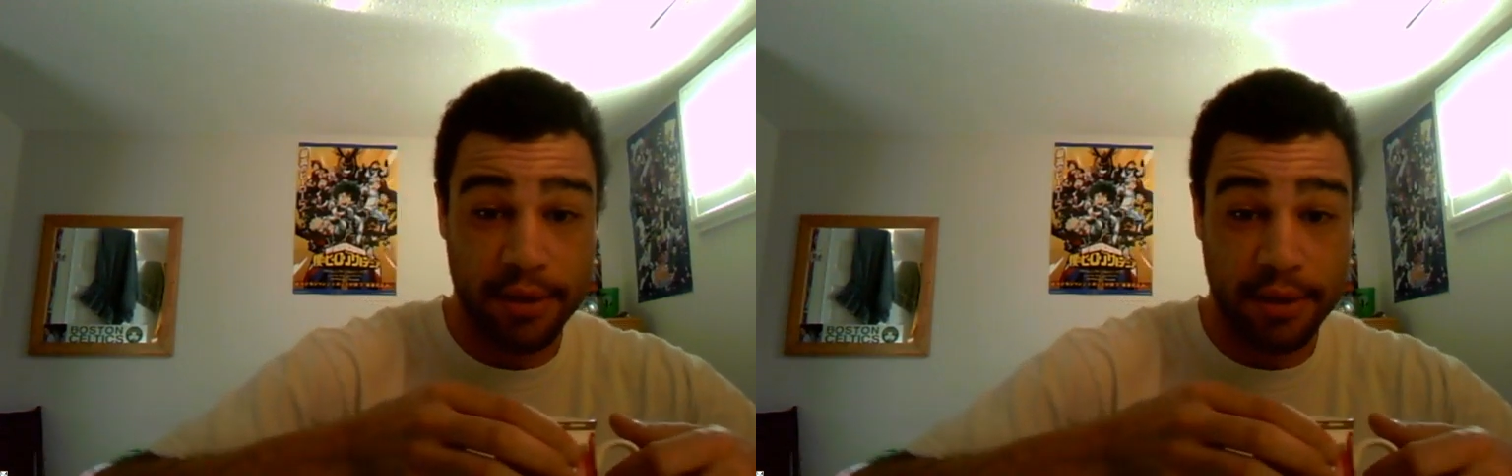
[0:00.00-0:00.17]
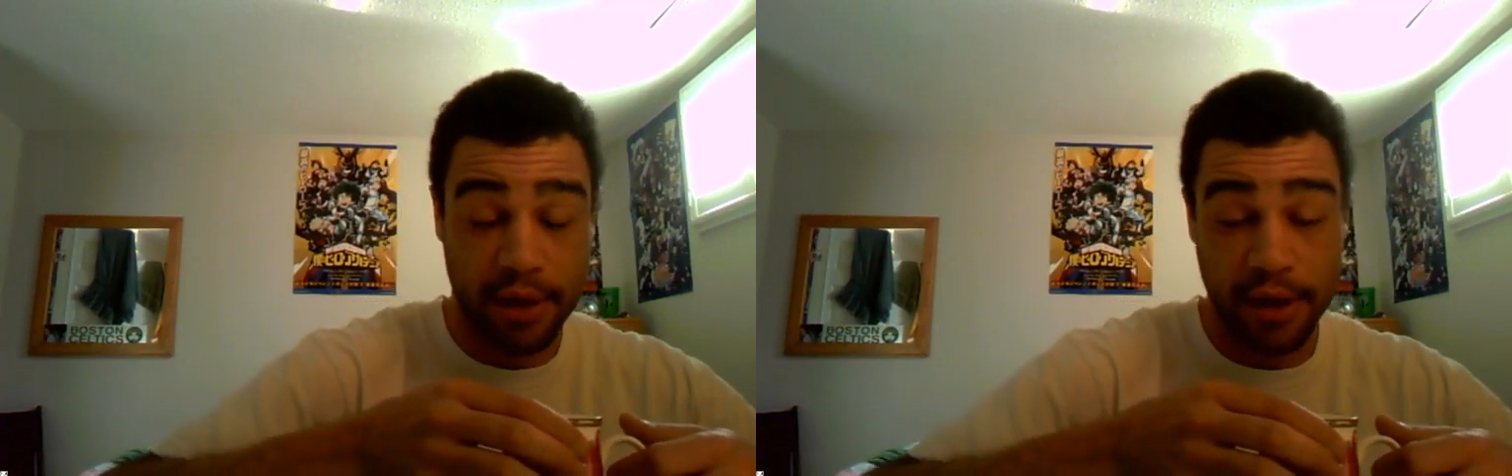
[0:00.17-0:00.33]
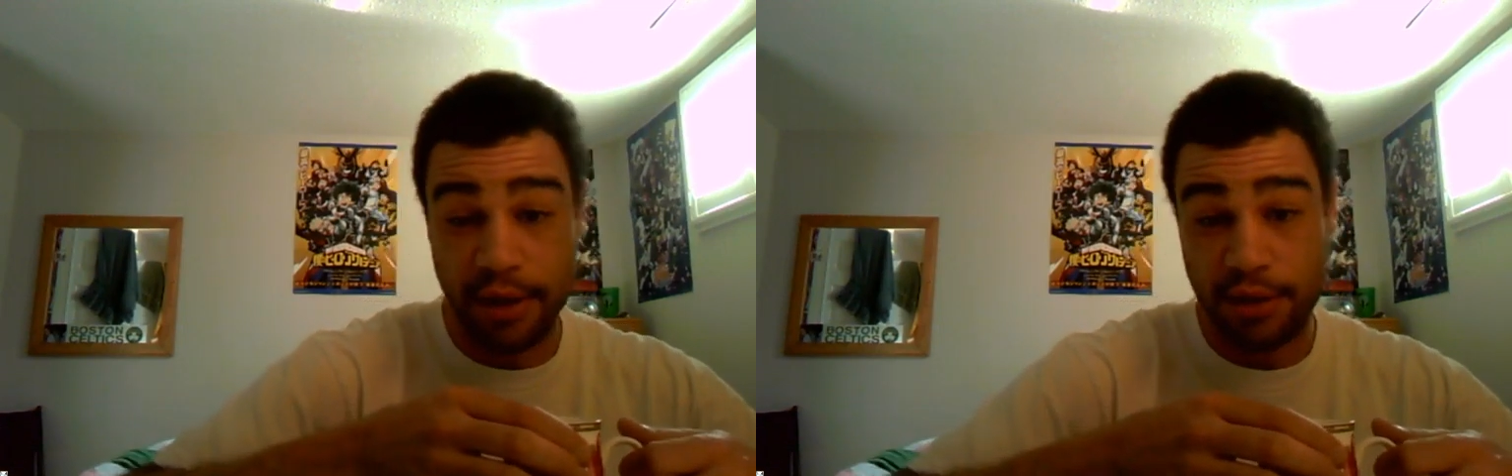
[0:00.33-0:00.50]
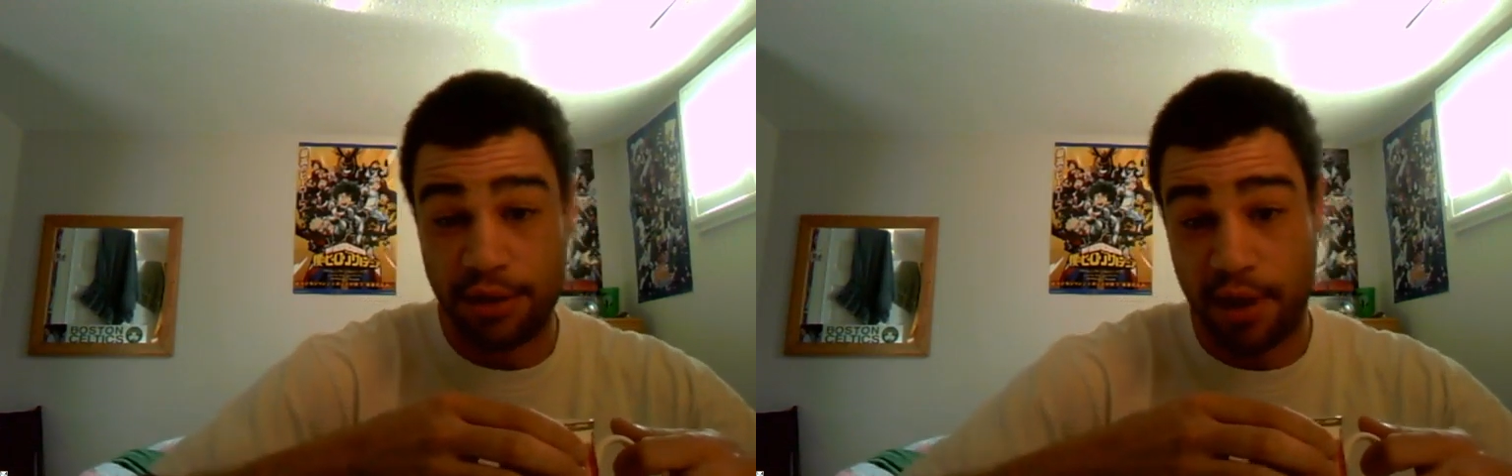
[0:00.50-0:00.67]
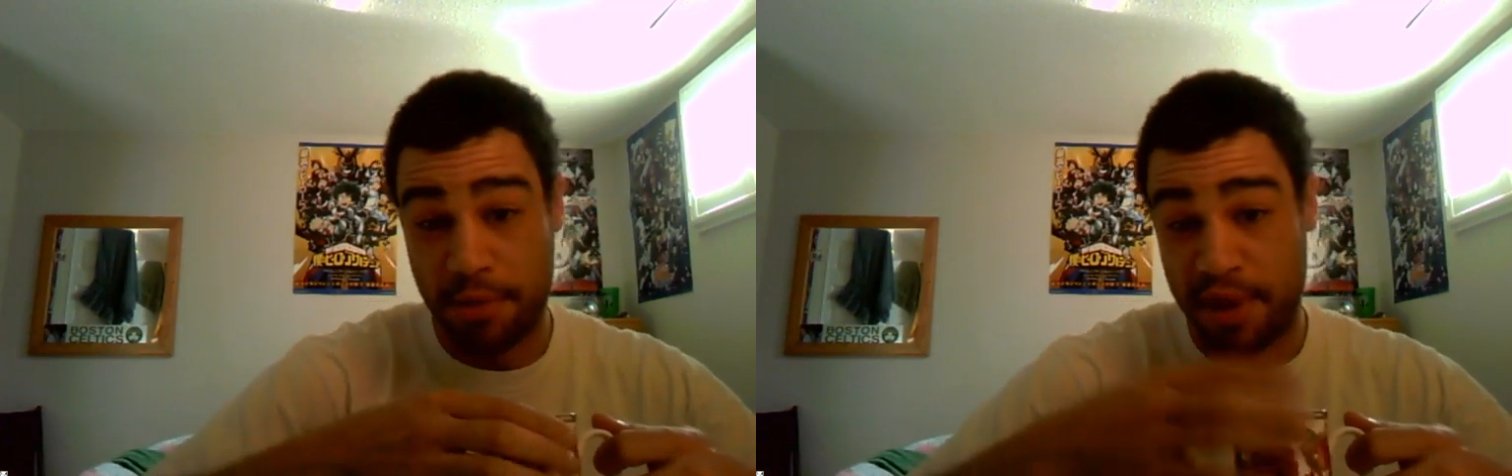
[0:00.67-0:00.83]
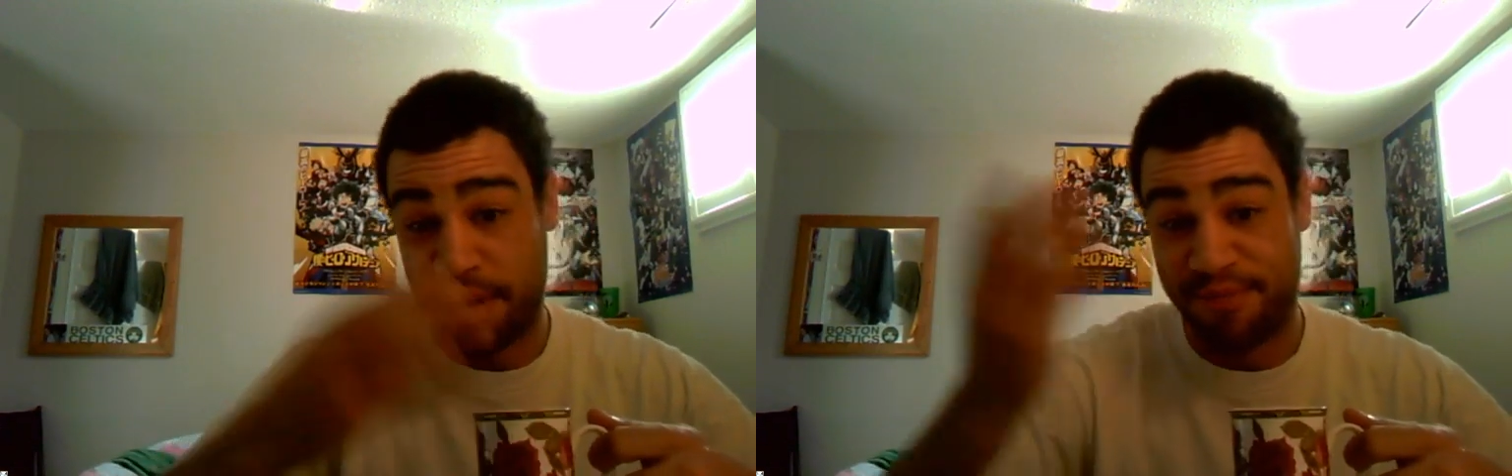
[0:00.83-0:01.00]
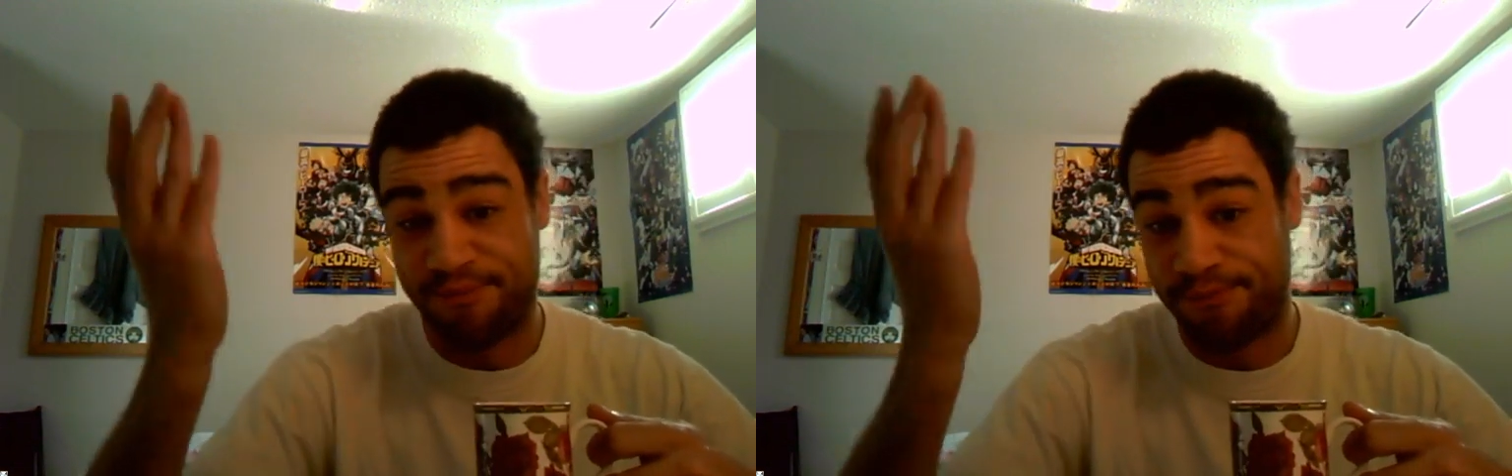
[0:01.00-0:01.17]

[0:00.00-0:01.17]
Because, I mean,